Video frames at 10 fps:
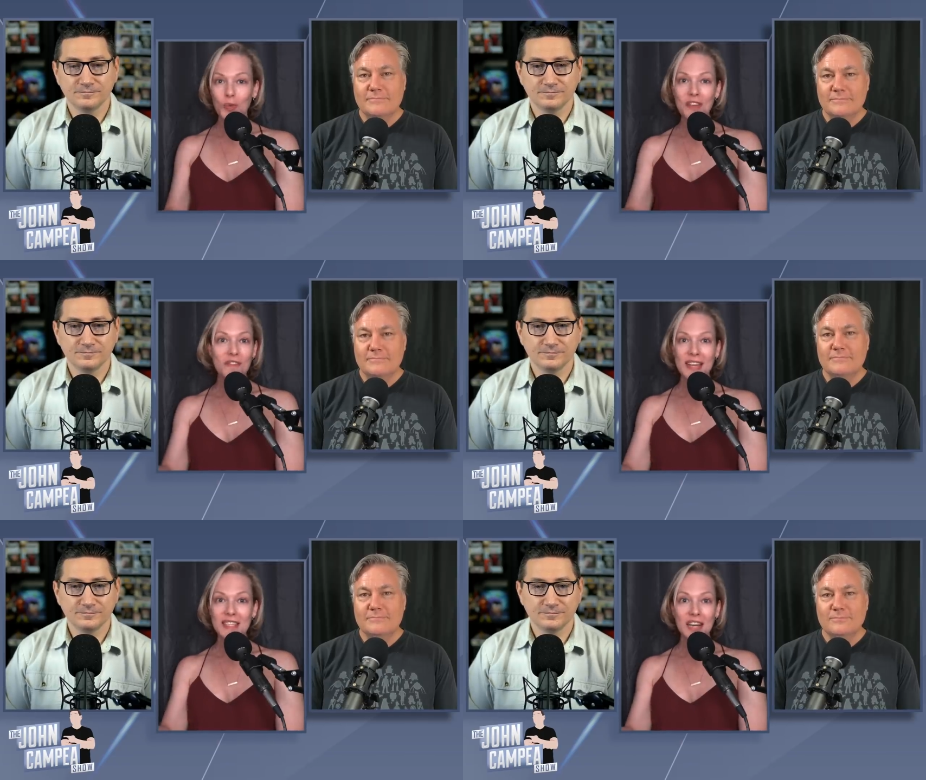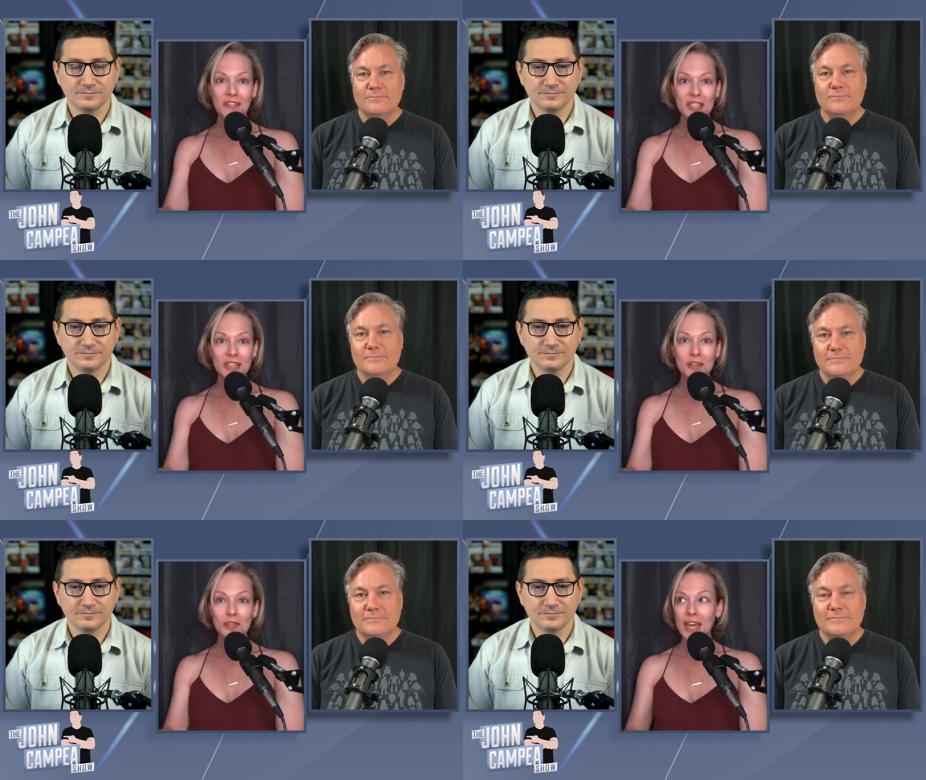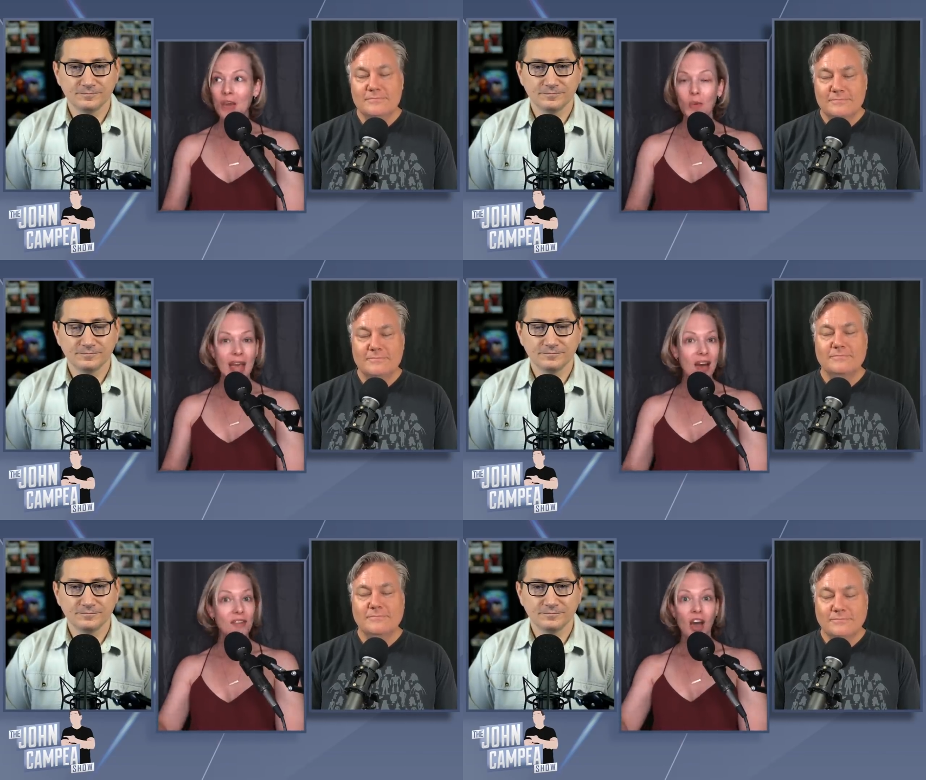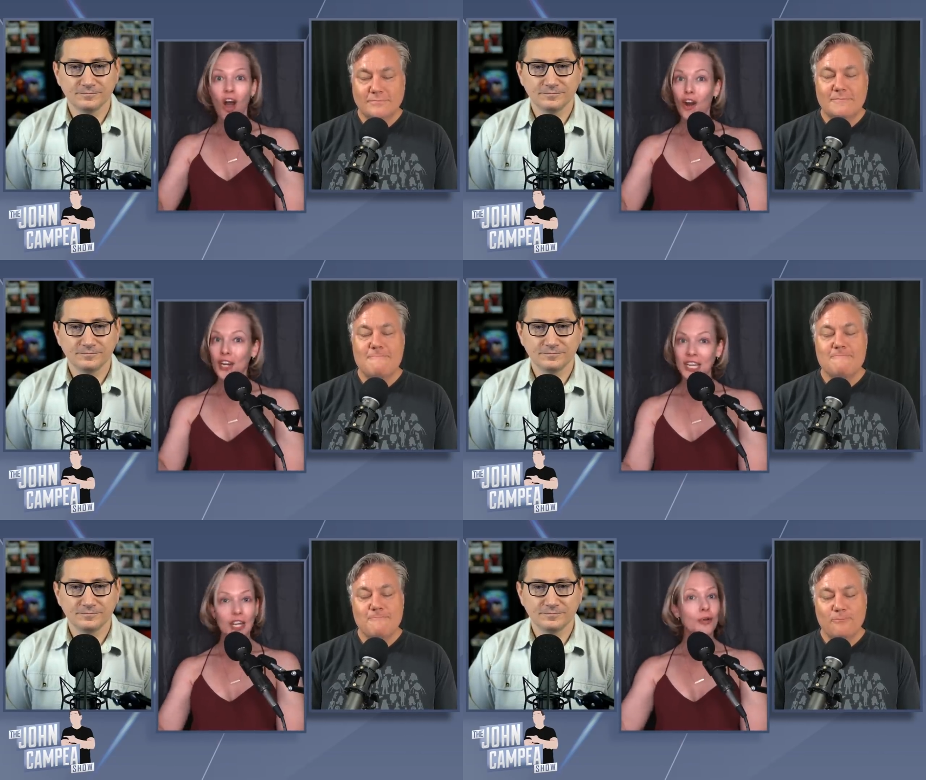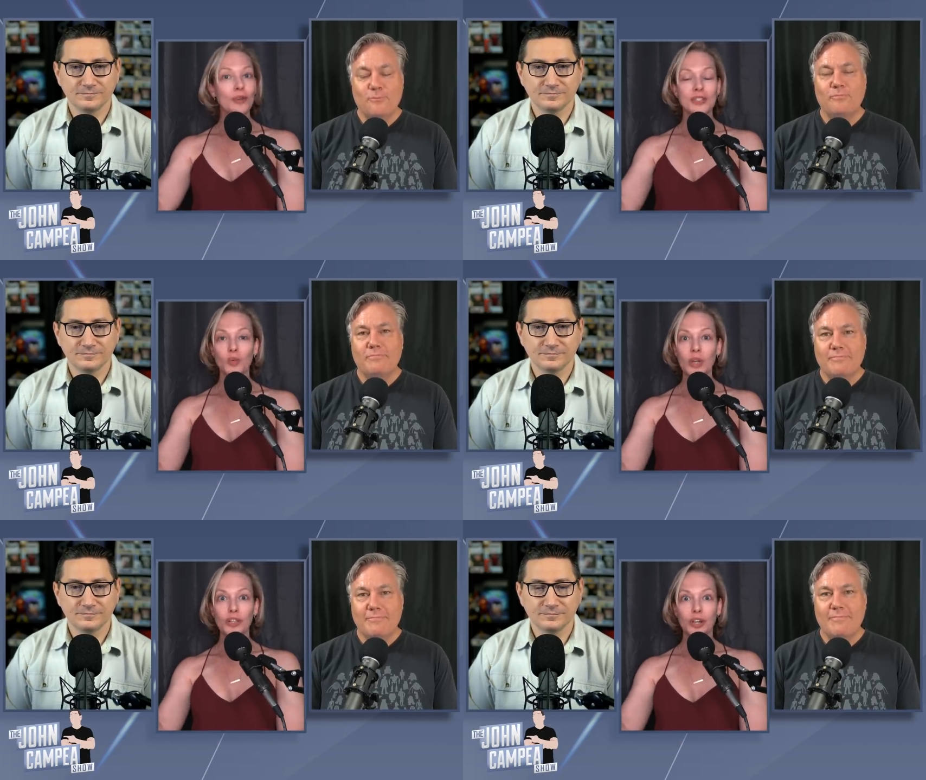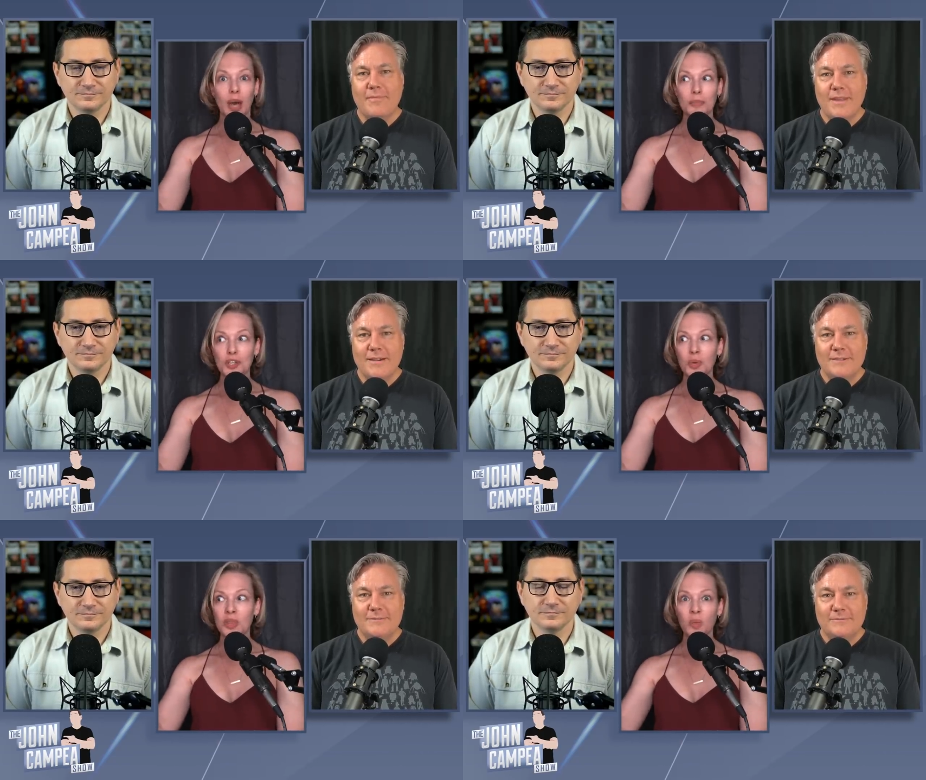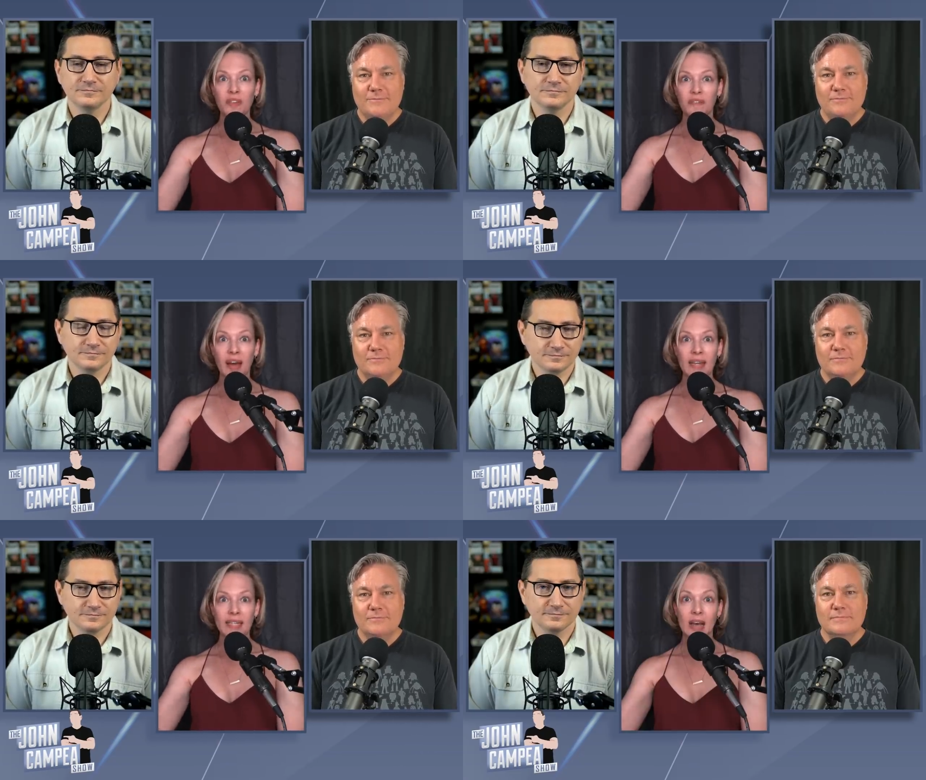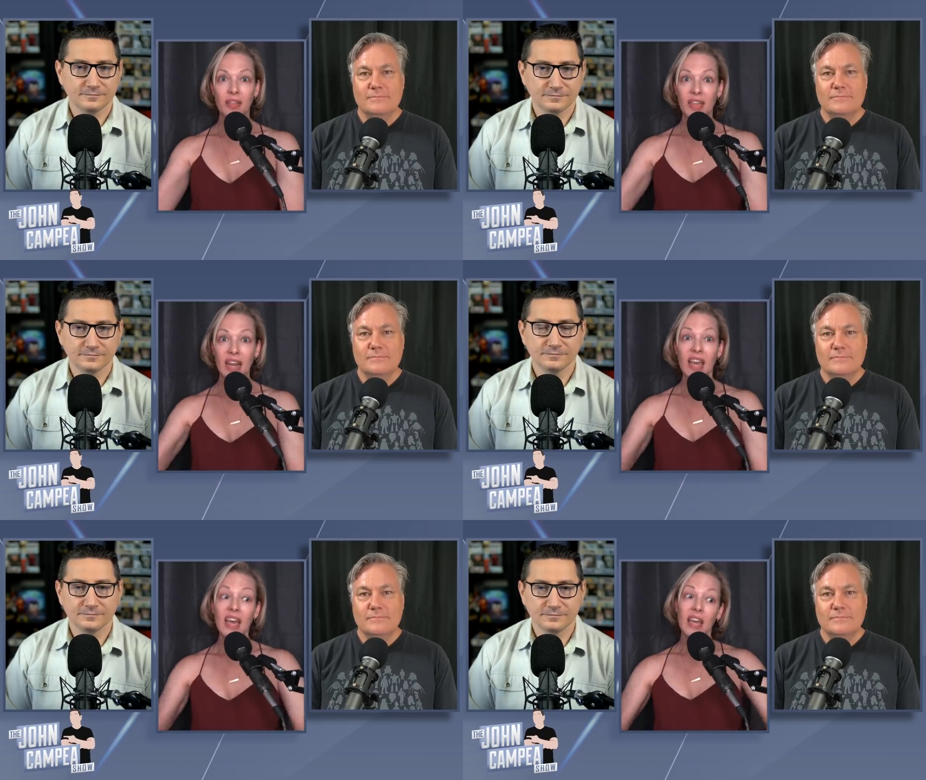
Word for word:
Speaker 1: We face it every single day. We have our heroes that we look up to, and then we find out that